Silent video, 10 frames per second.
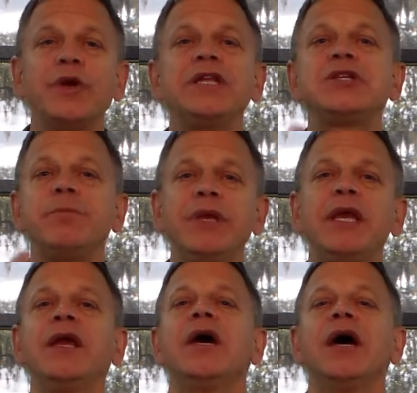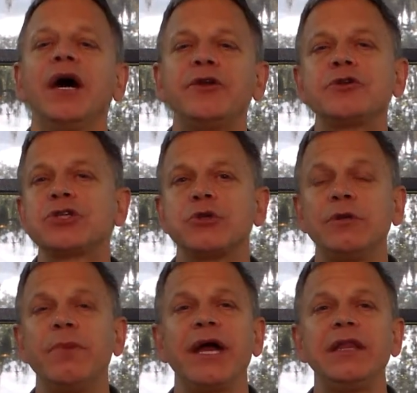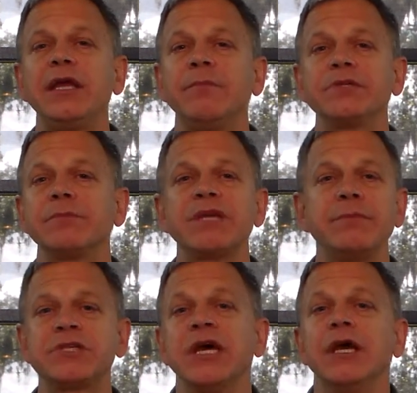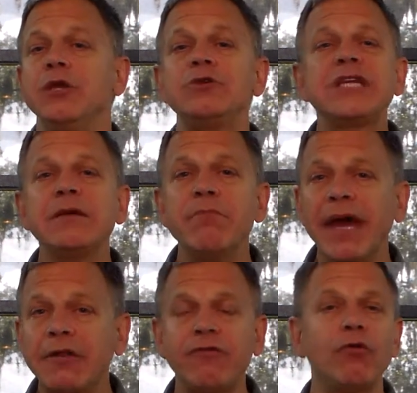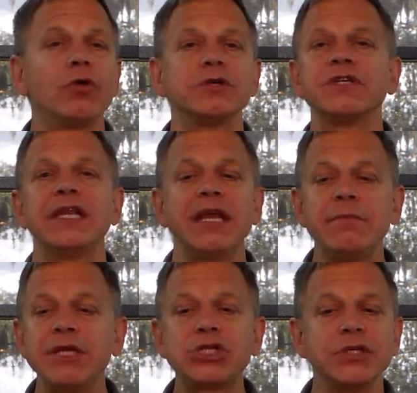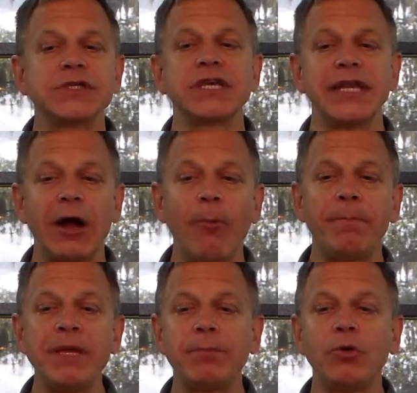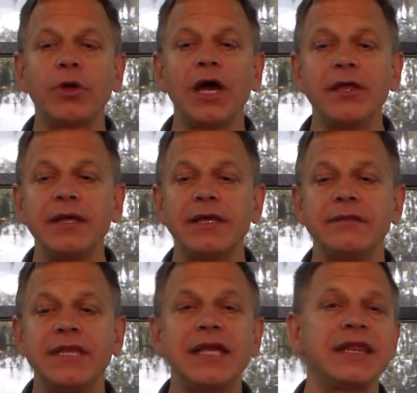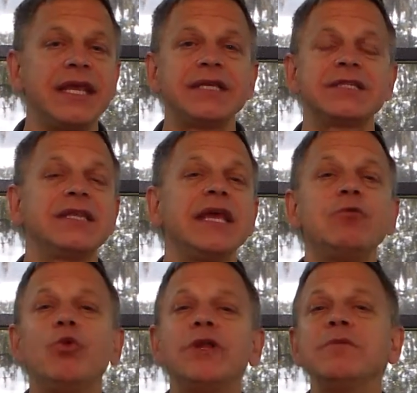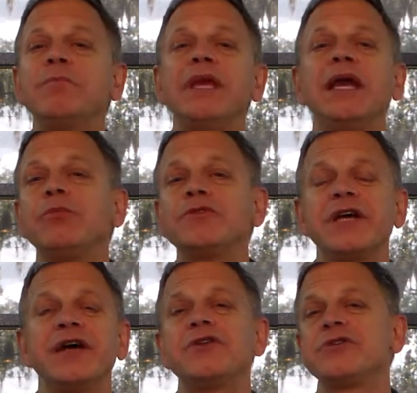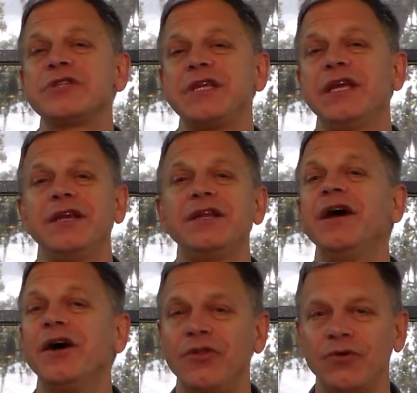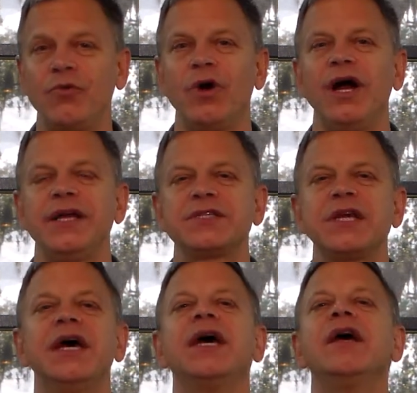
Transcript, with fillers: going to be understood by them. Sometimes using metaphors and images can help people get things that they wouldn't be able to understand otherwise.